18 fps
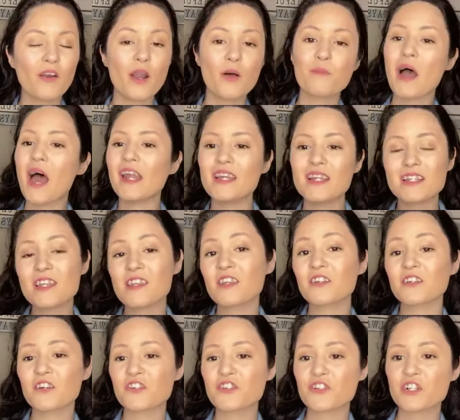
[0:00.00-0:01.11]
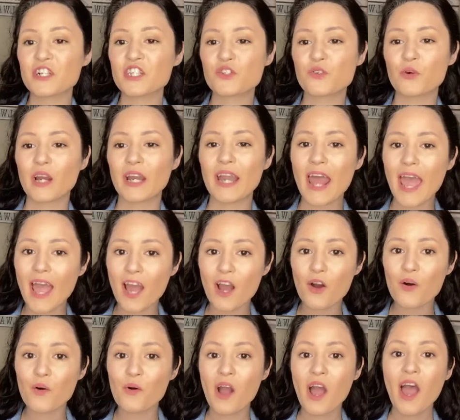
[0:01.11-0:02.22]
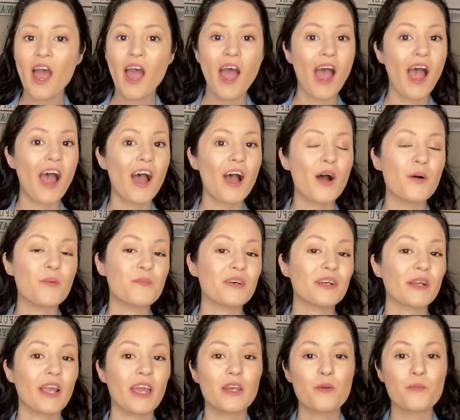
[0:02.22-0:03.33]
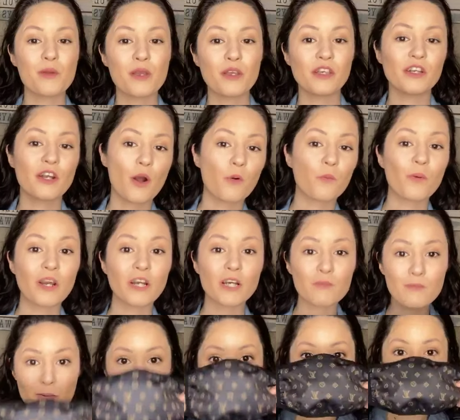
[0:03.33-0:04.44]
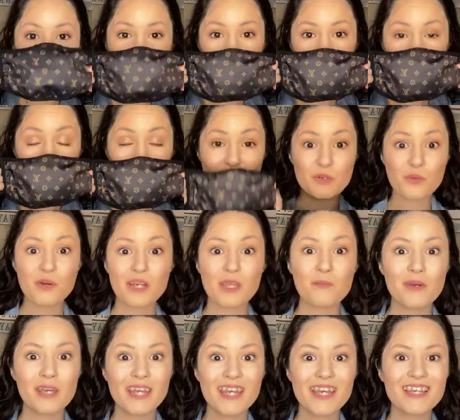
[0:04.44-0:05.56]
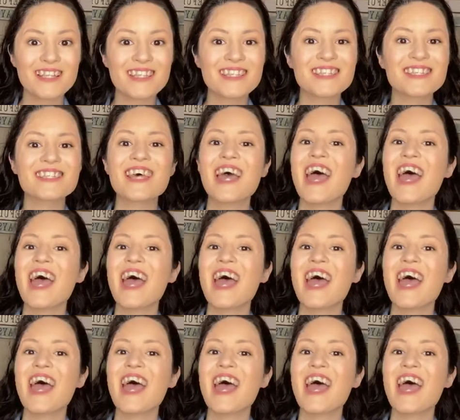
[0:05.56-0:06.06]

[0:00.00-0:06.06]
I'm heading to the grocery store now. Gonna be, you know, wearing my mask for about 20 minutes.